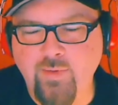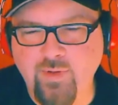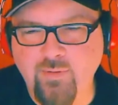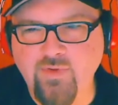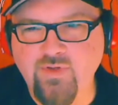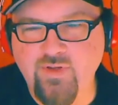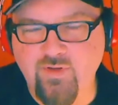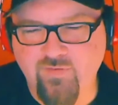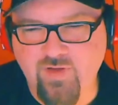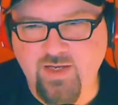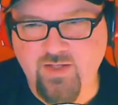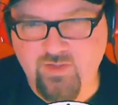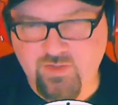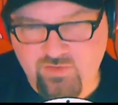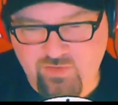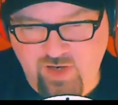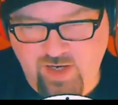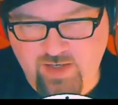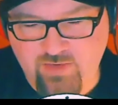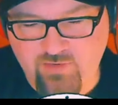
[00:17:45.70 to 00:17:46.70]
me see if I get
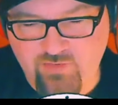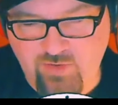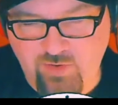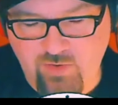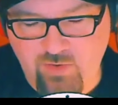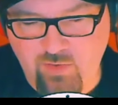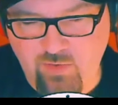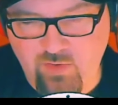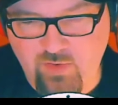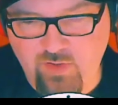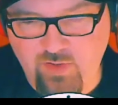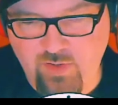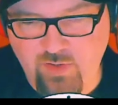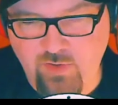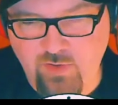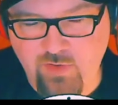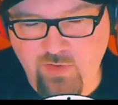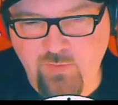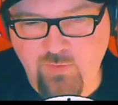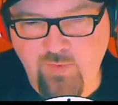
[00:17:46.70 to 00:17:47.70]
this right. So
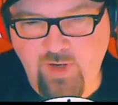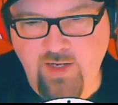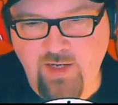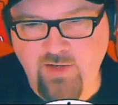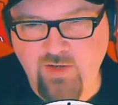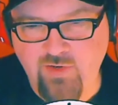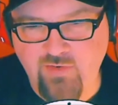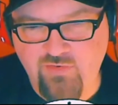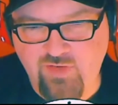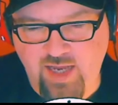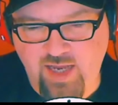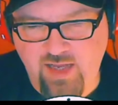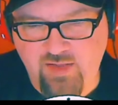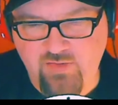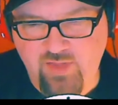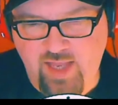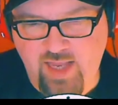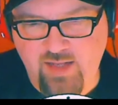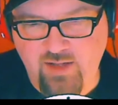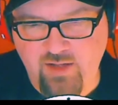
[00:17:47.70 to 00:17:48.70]
you're saying
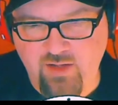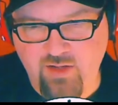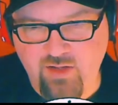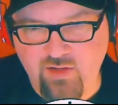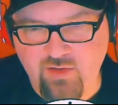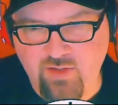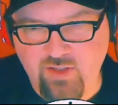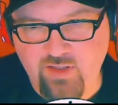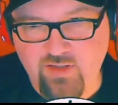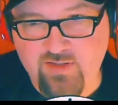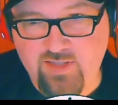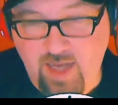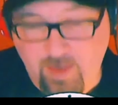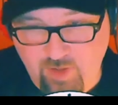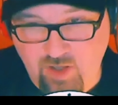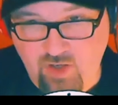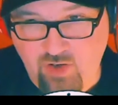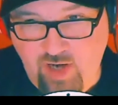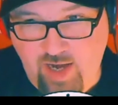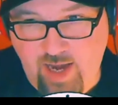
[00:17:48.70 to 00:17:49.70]
that the
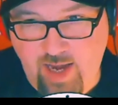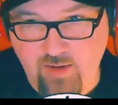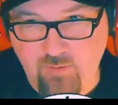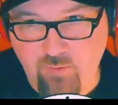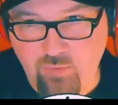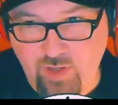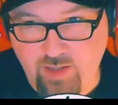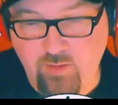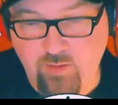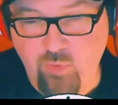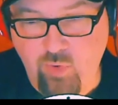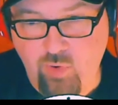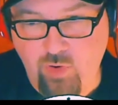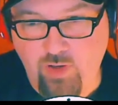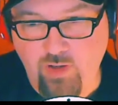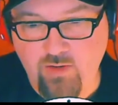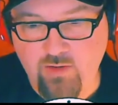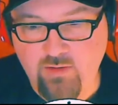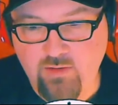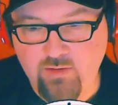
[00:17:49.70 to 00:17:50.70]
Democrat, Brendan
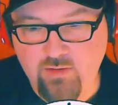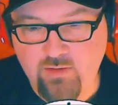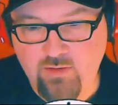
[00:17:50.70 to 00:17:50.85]
Boyle.